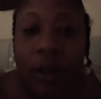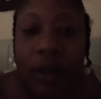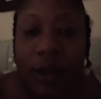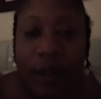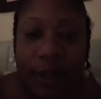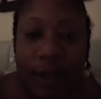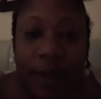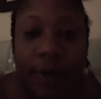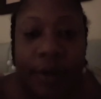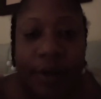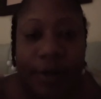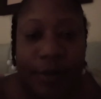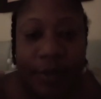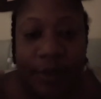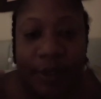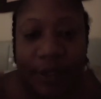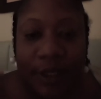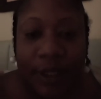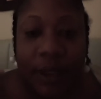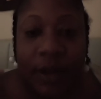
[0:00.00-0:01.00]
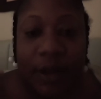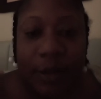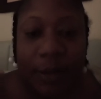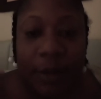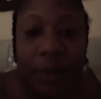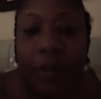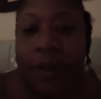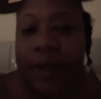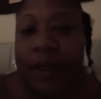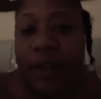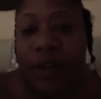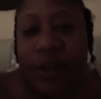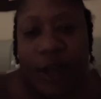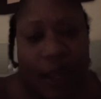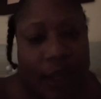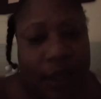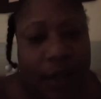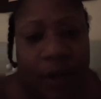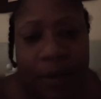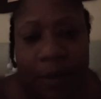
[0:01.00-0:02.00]
a characteristic on me, putting a
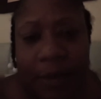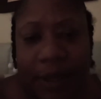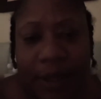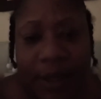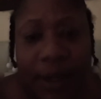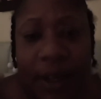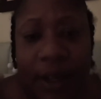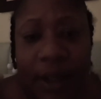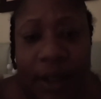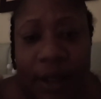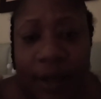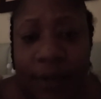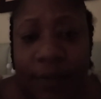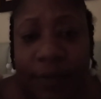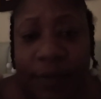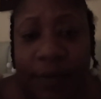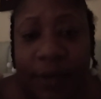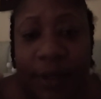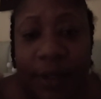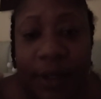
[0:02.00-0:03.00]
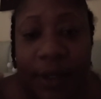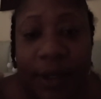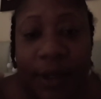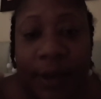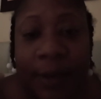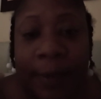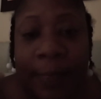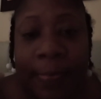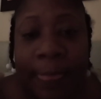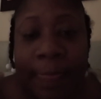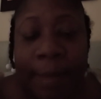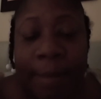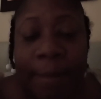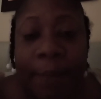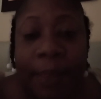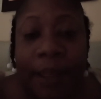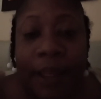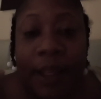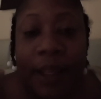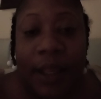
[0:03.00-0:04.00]
jacket on me that I couldn't fit,
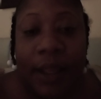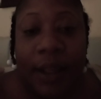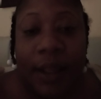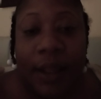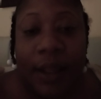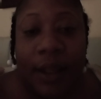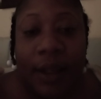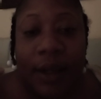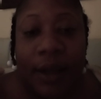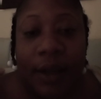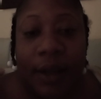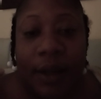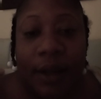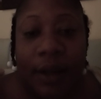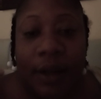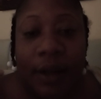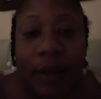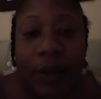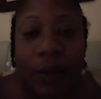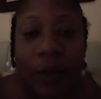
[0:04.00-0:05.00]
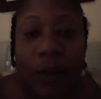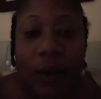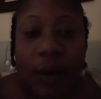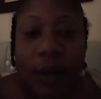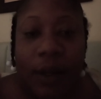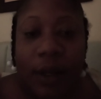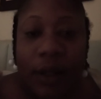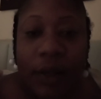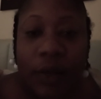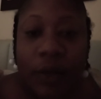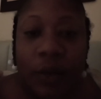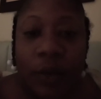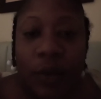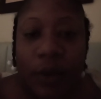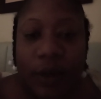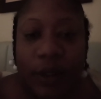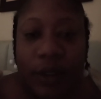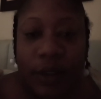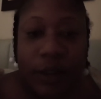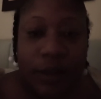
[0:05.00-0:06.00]
and working
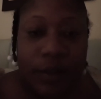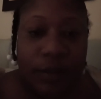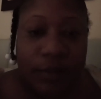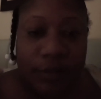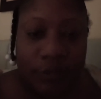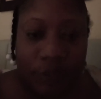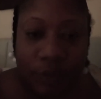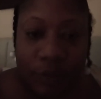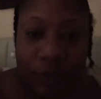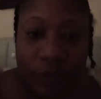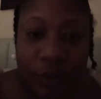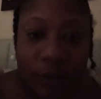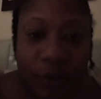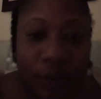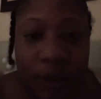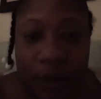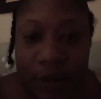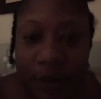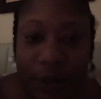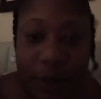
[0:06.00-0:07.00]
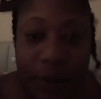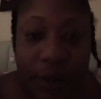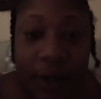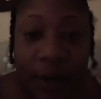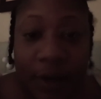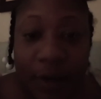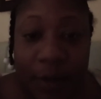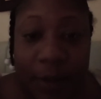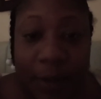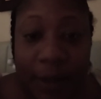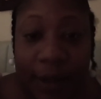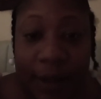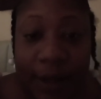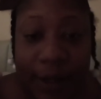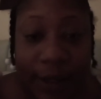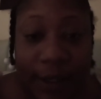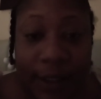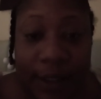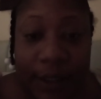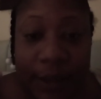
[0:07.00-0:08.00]
towards, turning everybody
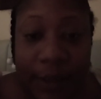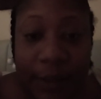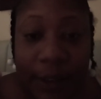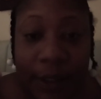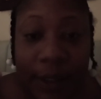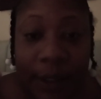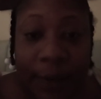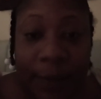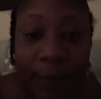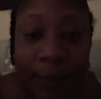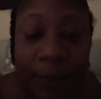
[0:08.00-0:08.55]
against me.